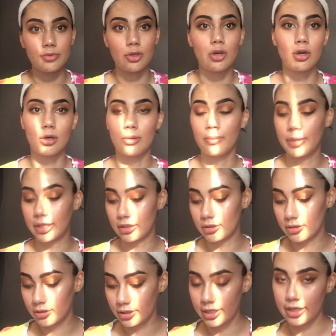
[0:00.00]
Oh my god,
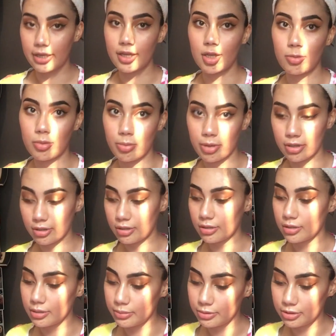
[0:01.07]
okay, I'll be back.
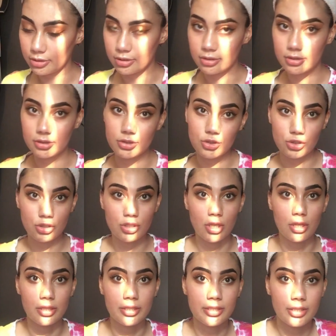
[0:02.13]
Let me just
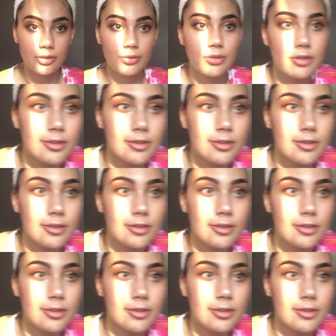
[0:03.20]
sort this out.